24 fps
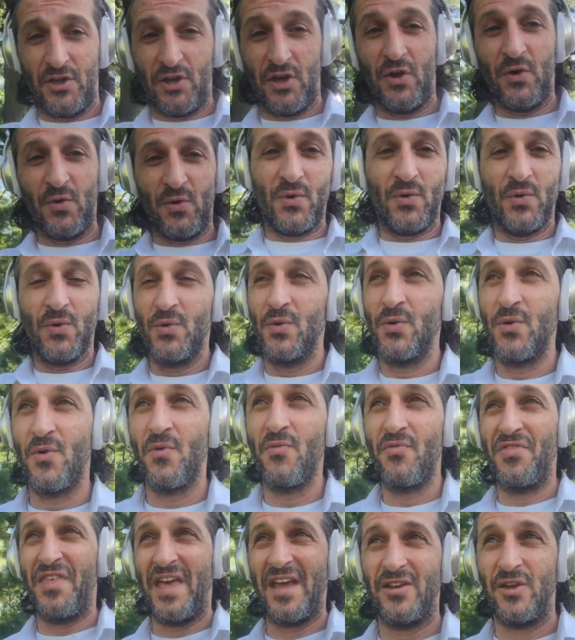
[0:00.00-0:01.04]
You,
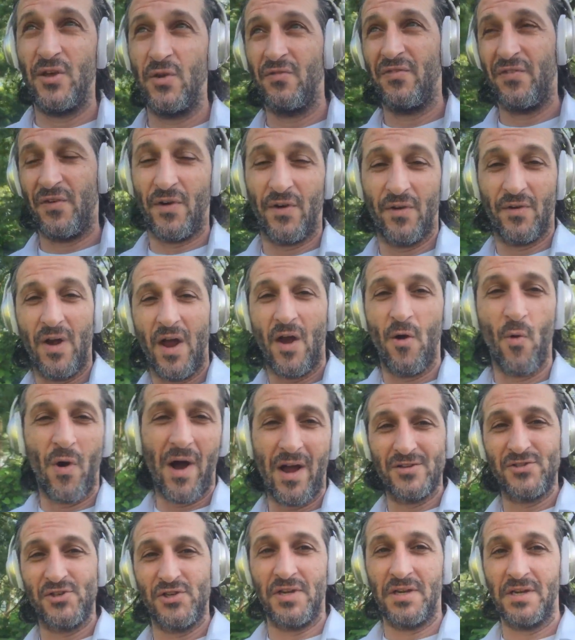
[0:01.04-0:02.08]
thank you for uh,
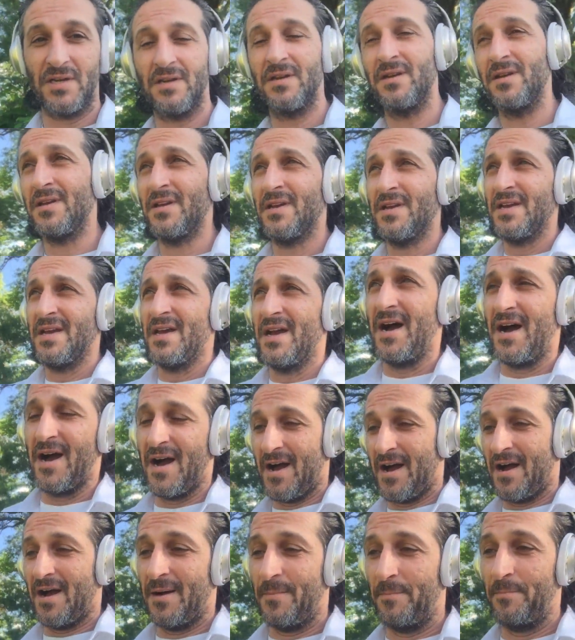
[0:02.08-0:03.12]
watching.
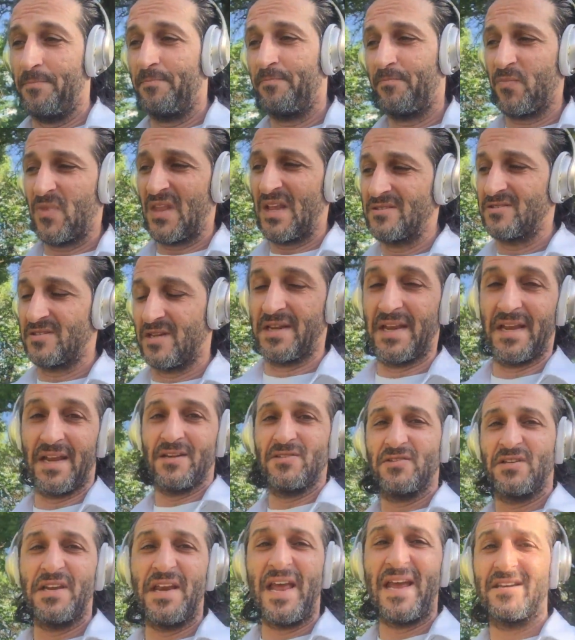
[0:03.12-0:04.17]
Um, today,
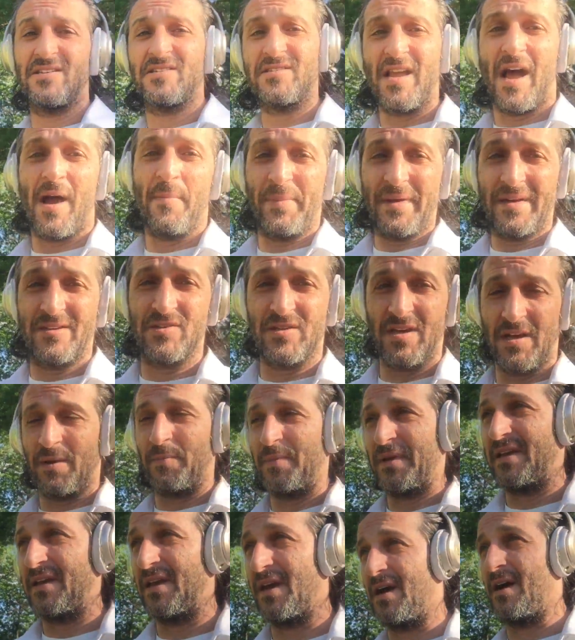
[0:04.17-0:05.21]
today's topic is going
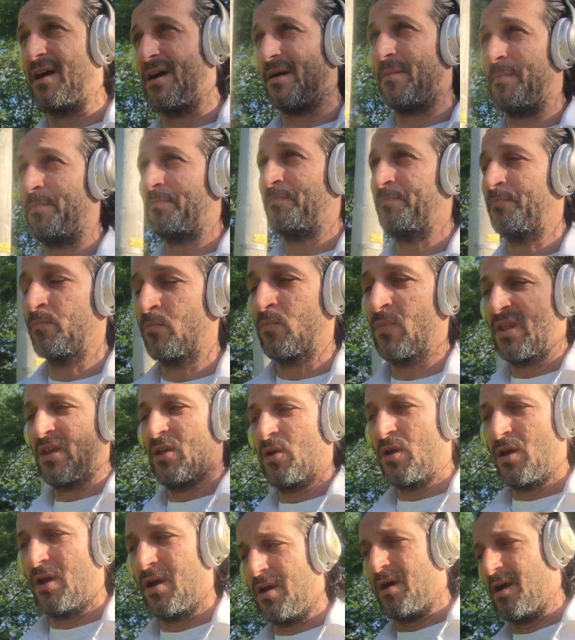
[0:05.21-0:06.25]
to be uh,
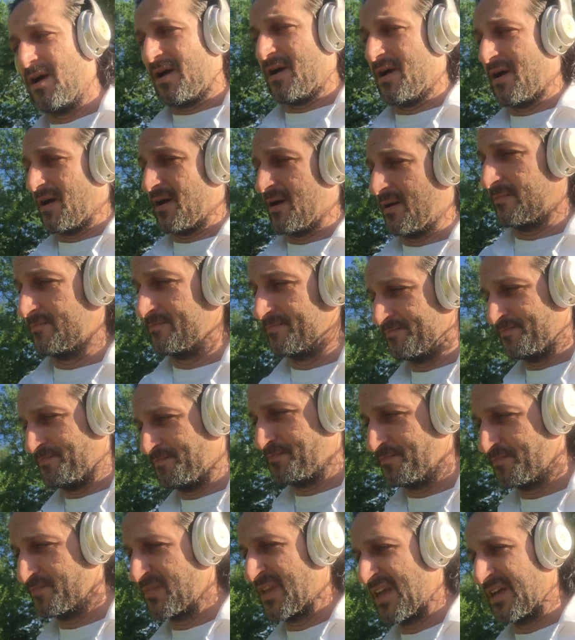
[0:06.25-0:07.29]
um,
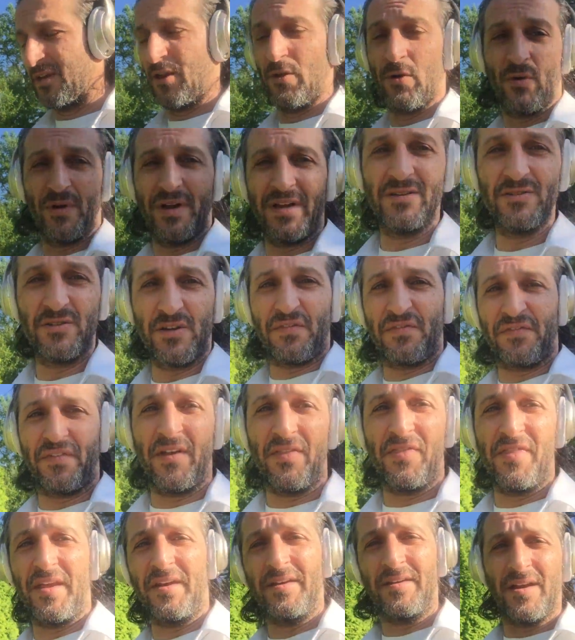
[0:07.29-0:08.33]
a little
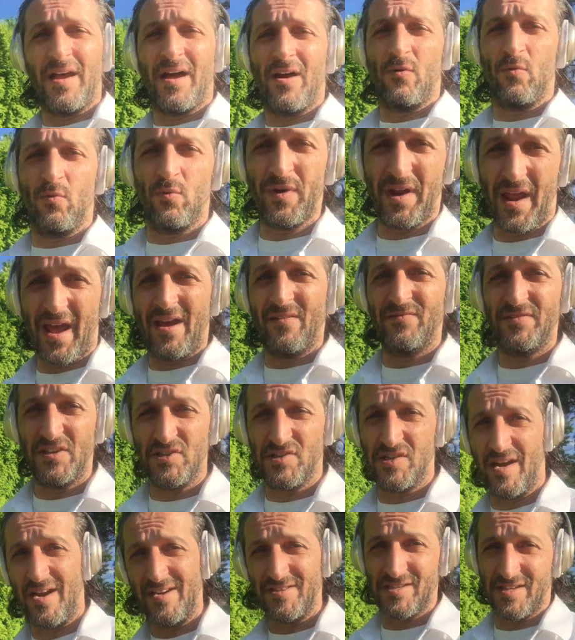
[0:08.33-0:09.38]
different than uh, what I have
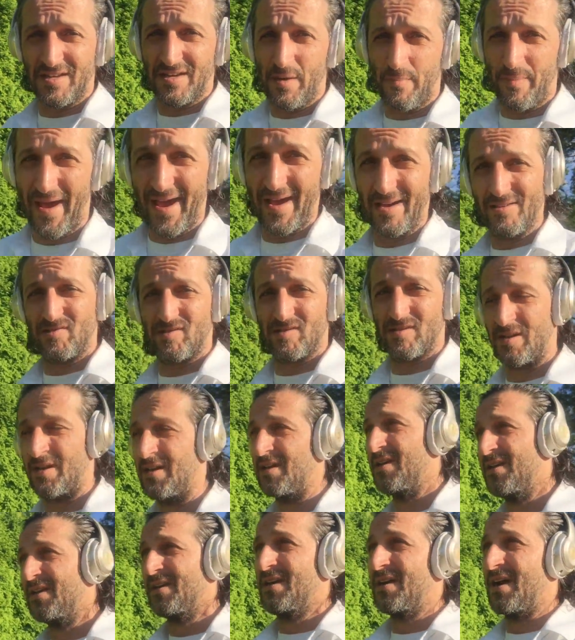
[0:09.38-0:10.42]
discussed in the past.
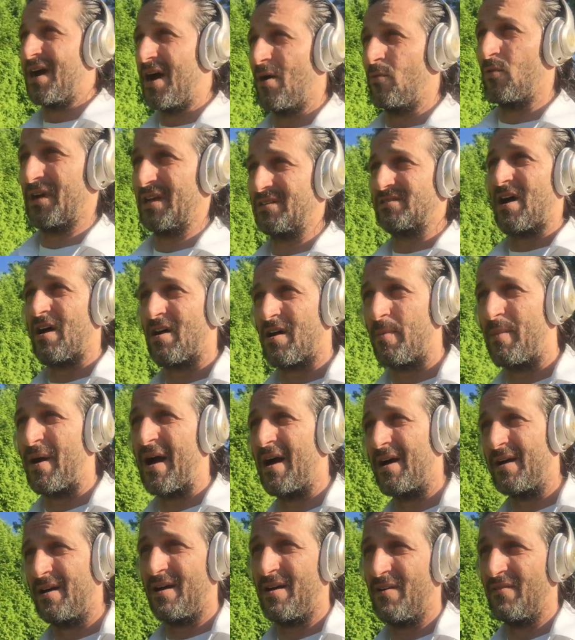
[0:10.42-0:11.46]
I want to talk
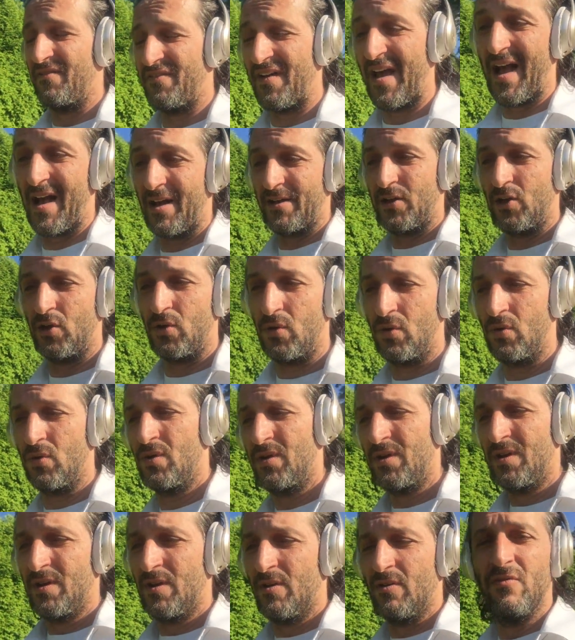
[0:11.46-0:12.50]
about value
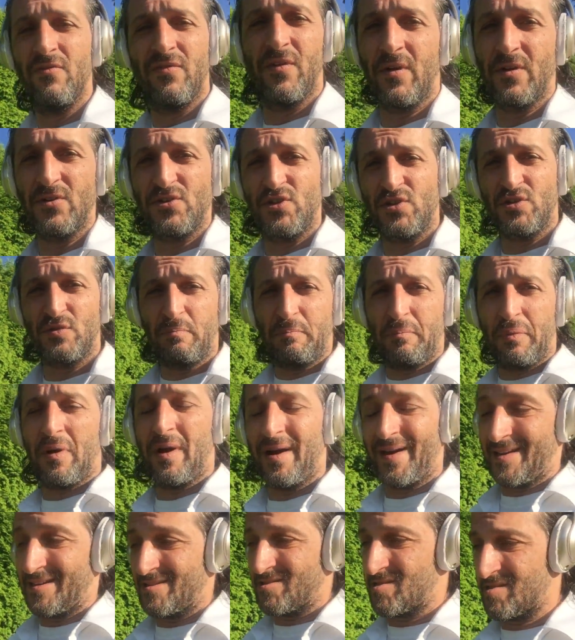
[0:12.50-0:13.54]
versus
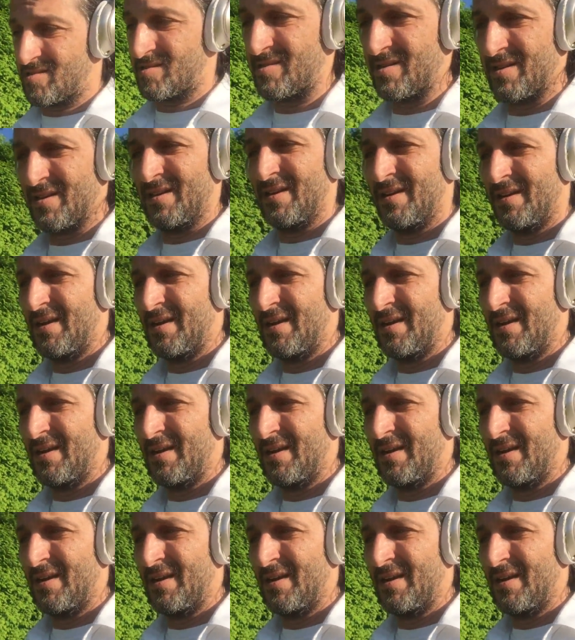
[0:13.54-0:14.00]
price.